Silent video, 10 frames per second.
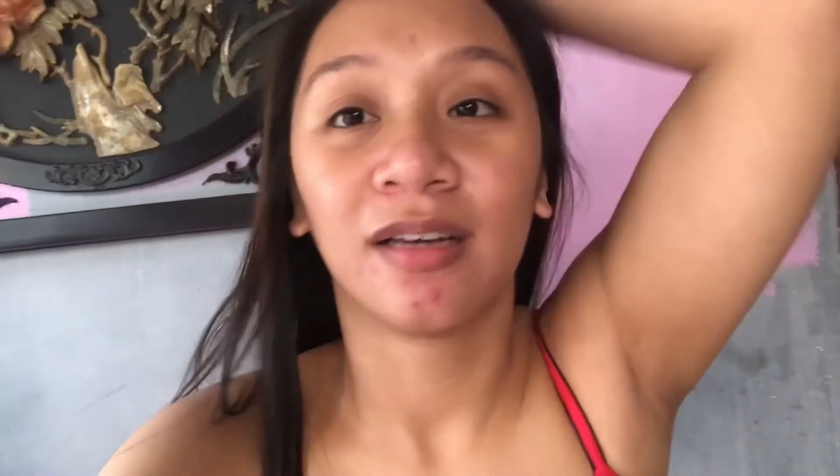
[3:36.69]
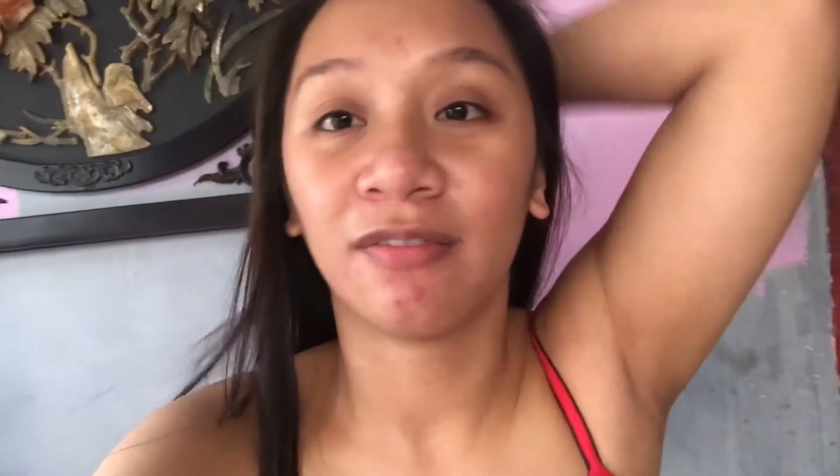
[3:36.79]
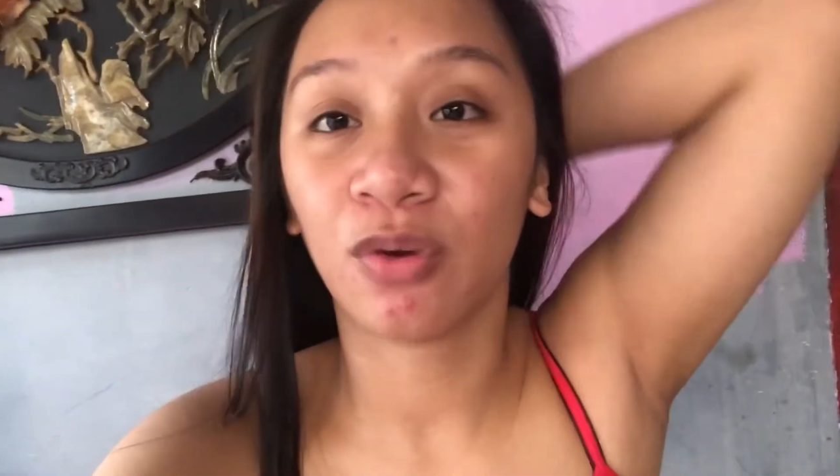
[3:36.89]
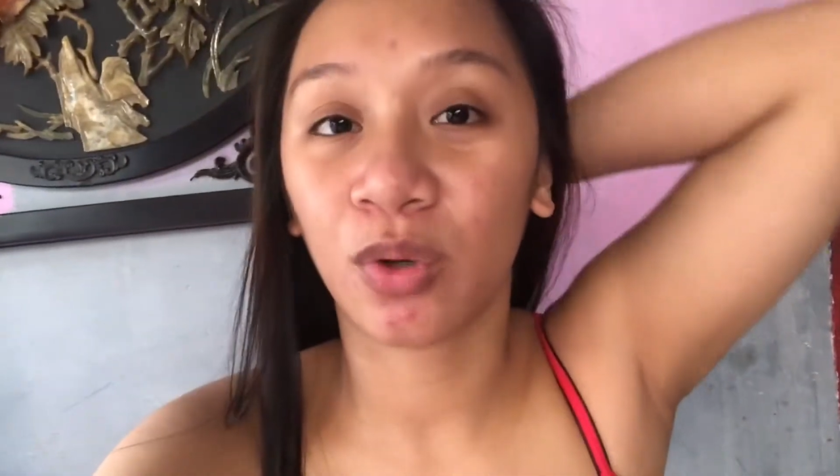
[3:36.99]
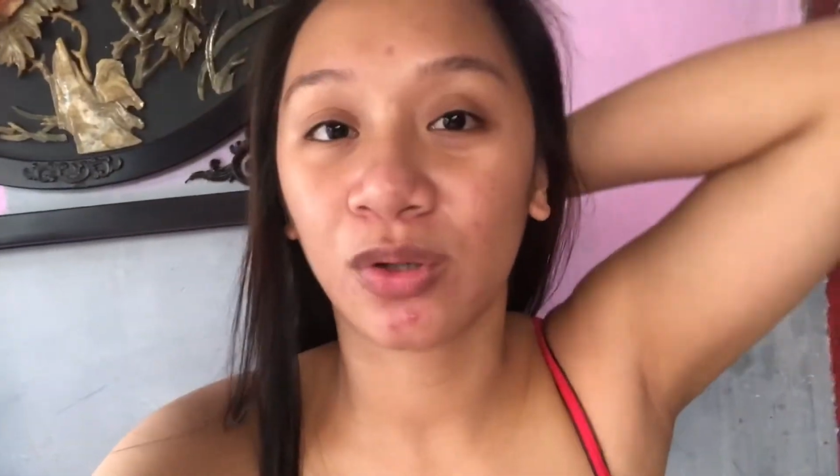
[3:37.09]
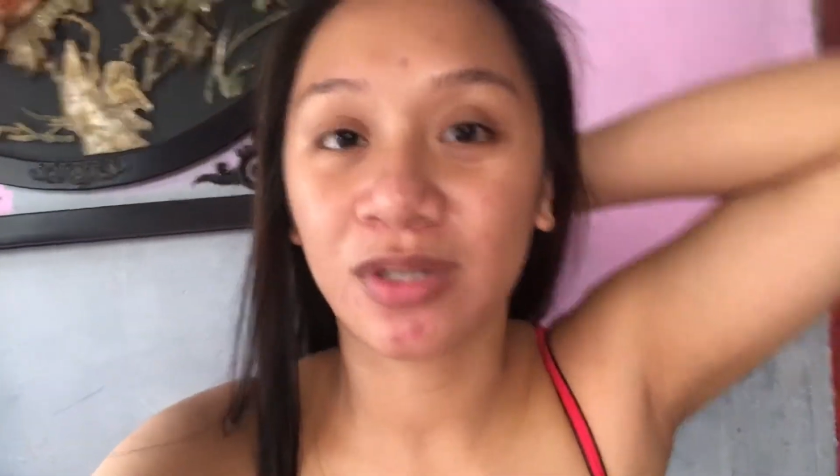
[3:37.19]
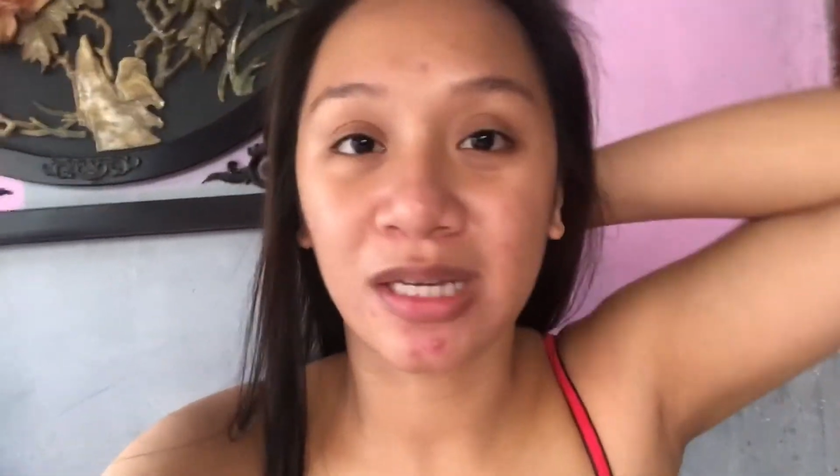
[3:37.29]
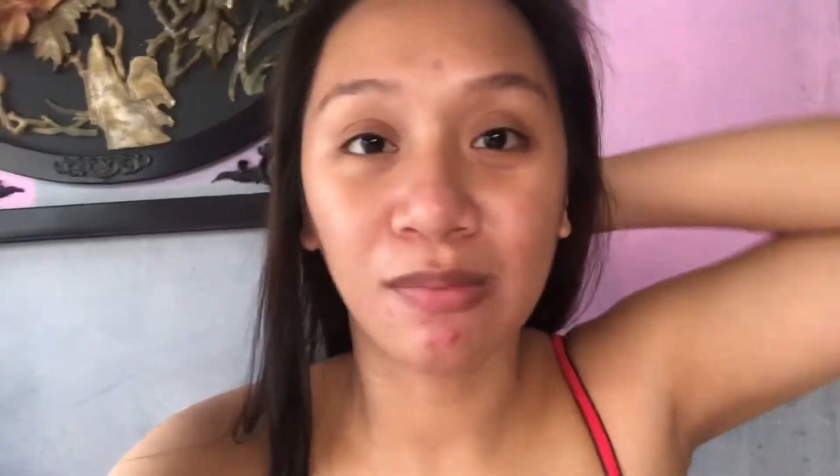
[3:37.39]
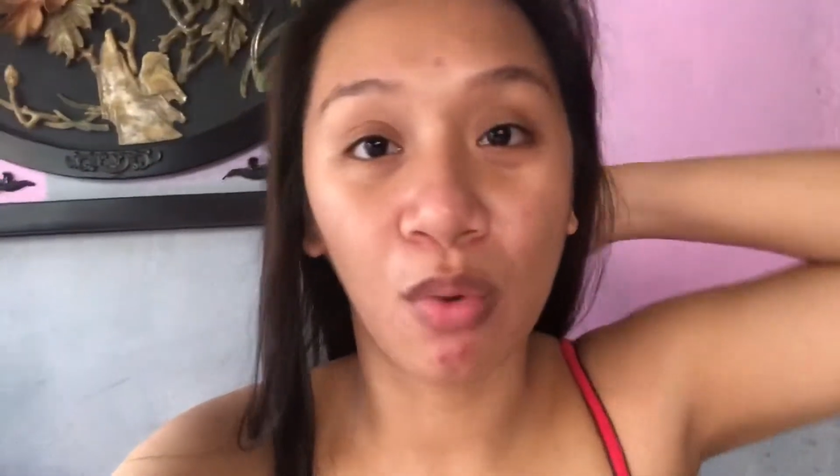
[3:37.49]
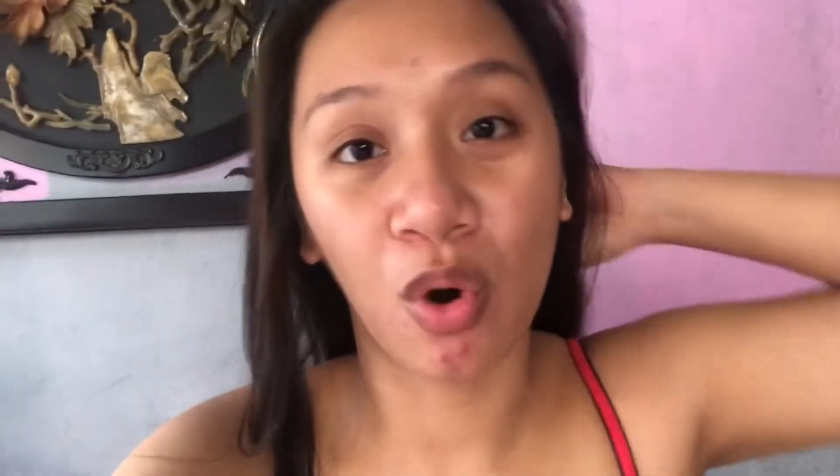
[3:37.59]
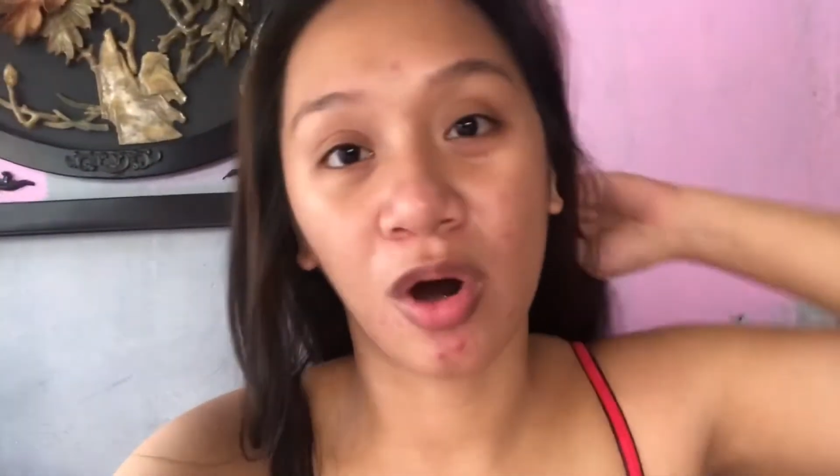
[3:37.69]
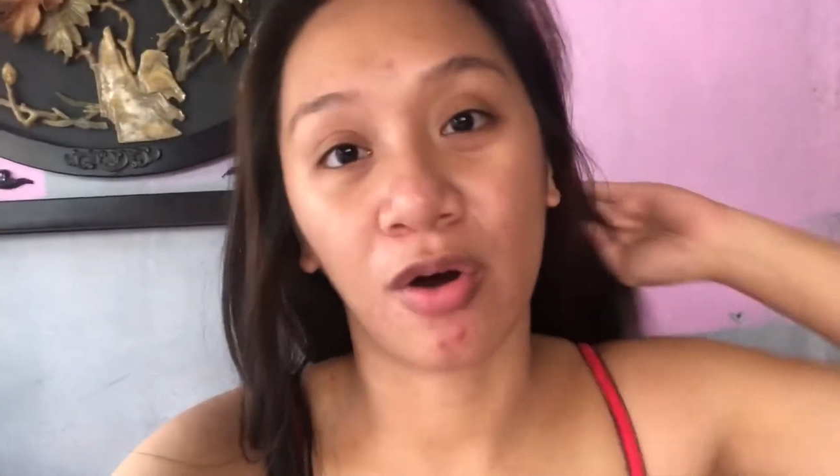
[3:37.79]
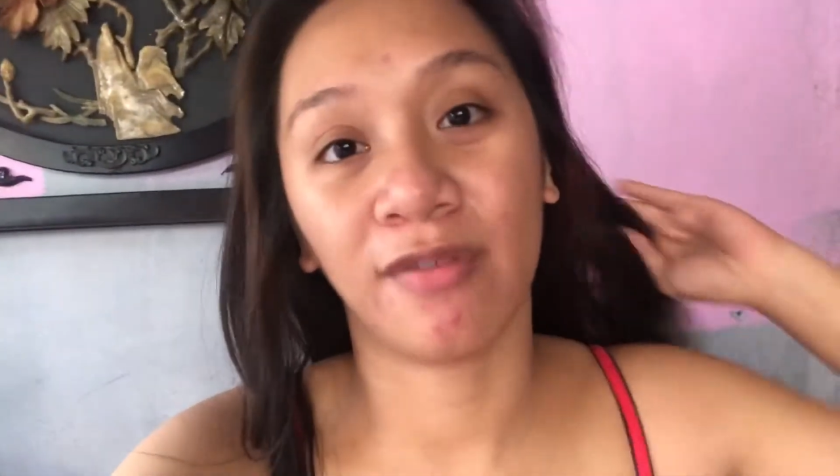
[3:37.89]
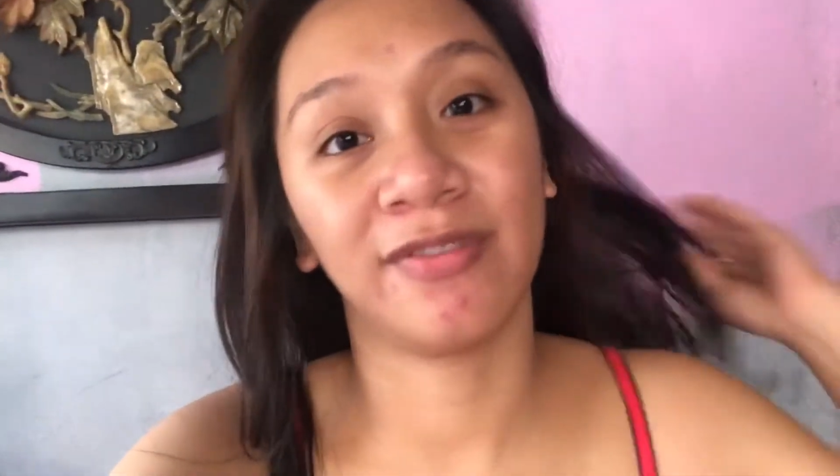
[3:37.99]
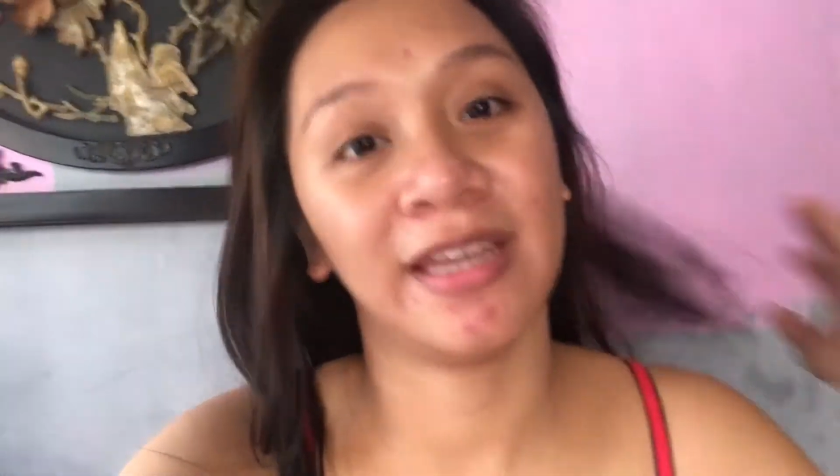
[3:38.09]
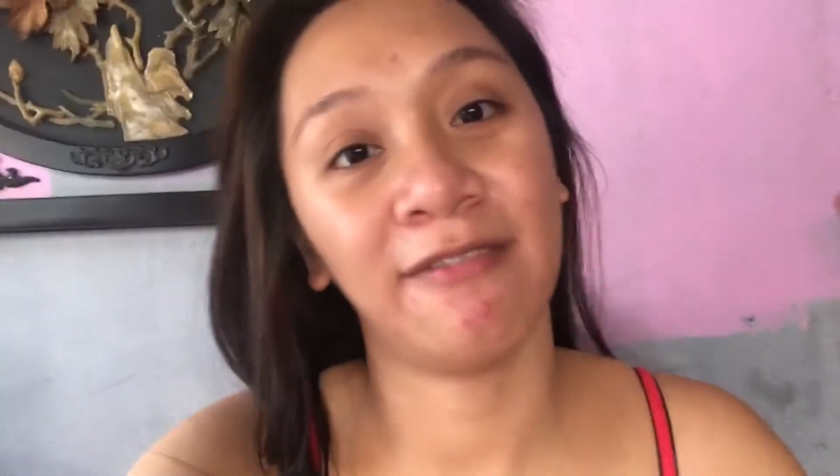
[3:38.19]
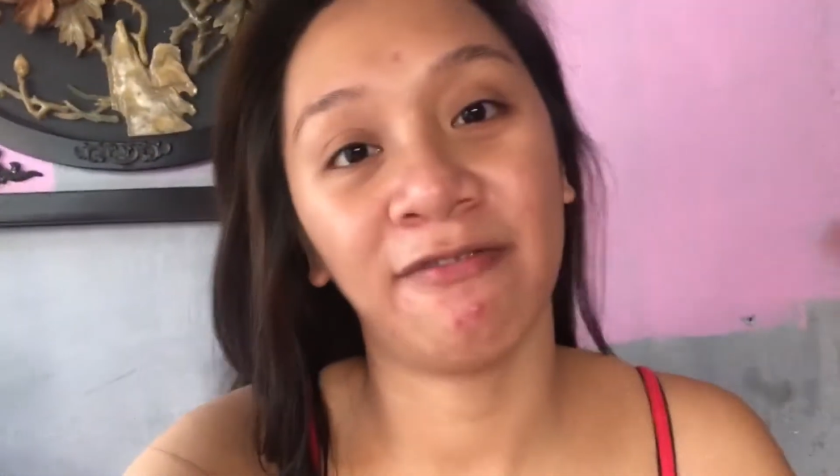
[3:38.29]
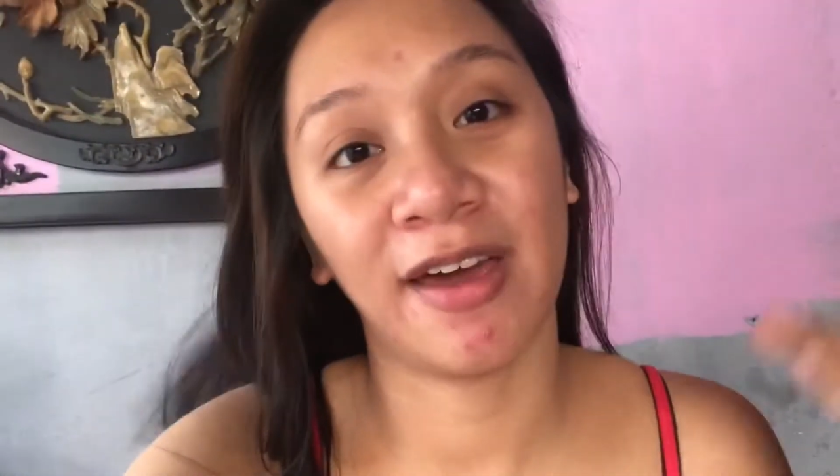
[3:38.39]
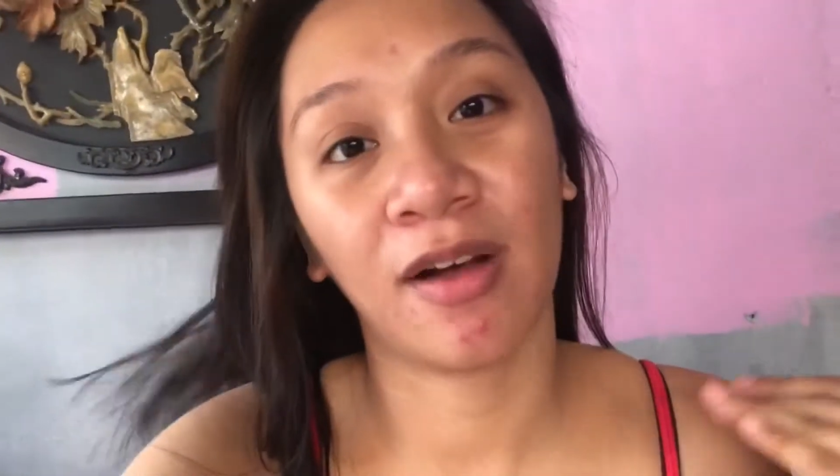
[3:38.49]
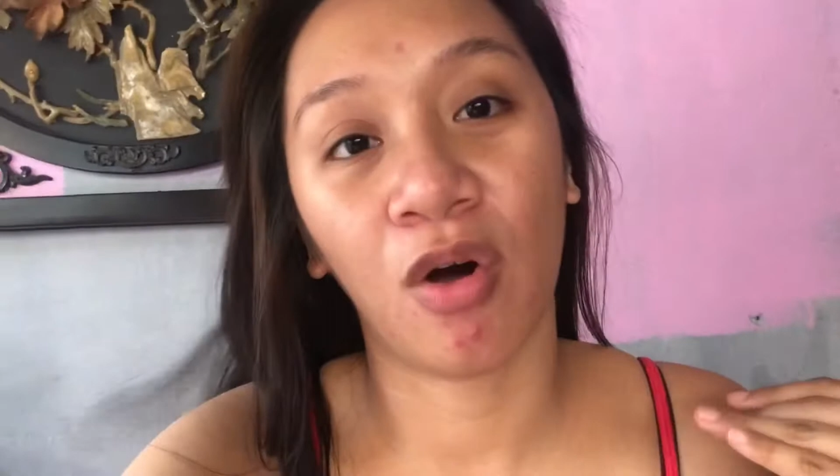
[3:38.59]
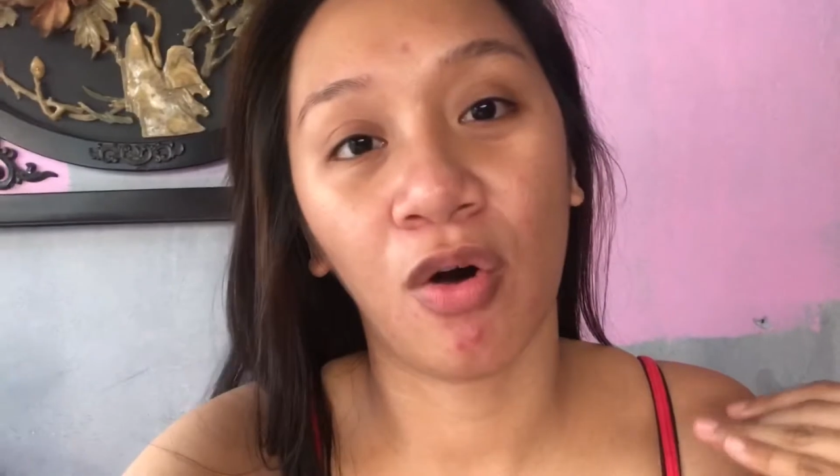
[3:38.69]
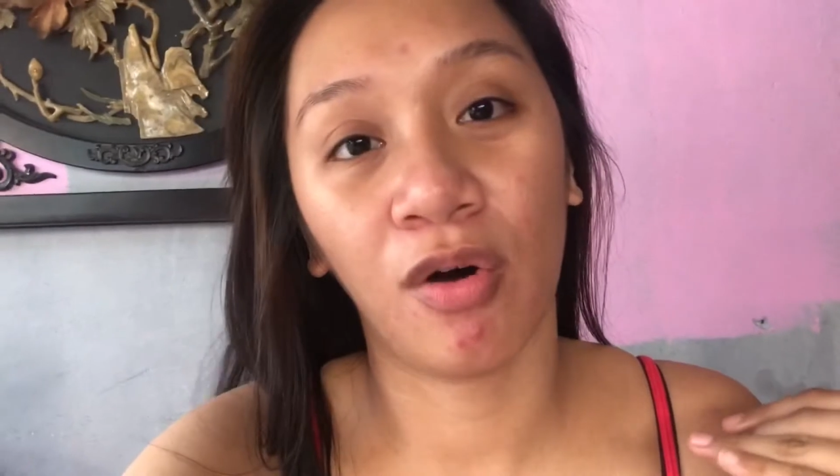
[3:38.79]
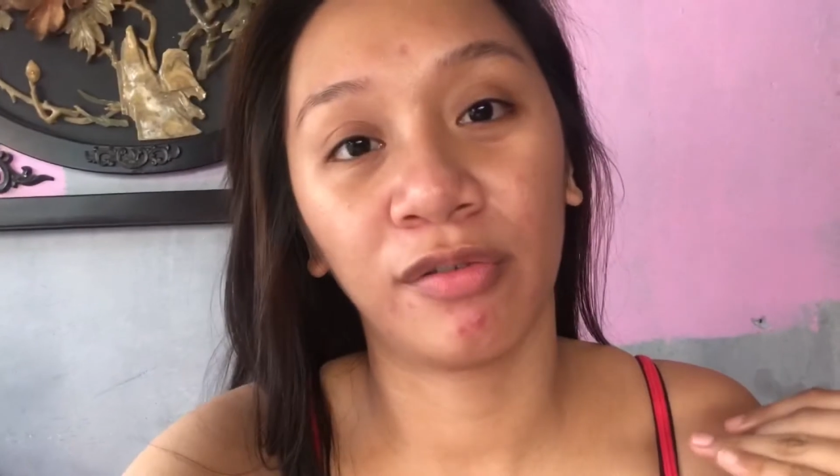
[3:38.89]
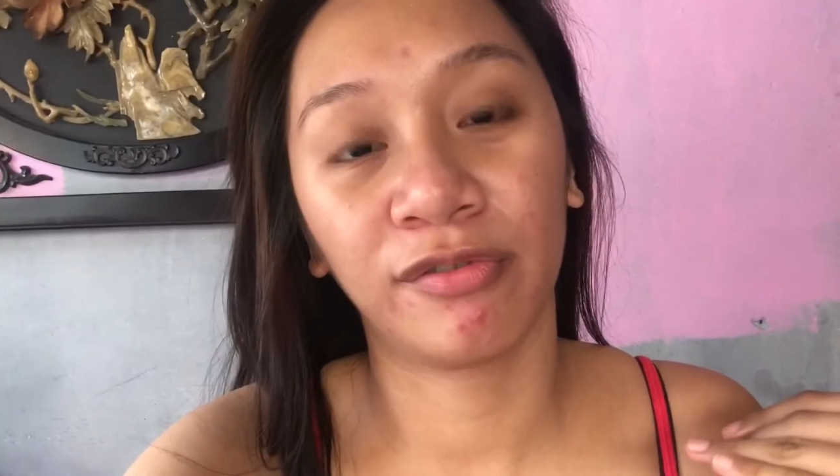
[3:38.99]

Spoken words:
If you want to see more of the effect of